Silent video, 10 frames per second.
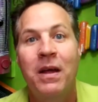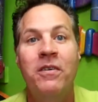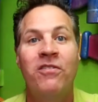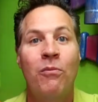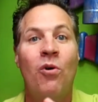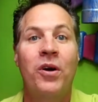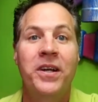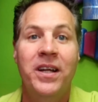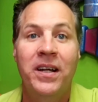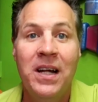Maybe you're more
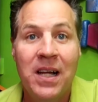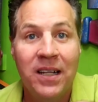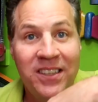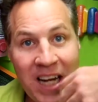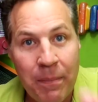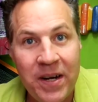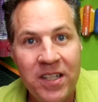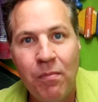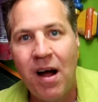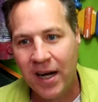into a
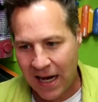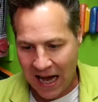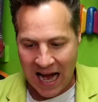Japanese manga.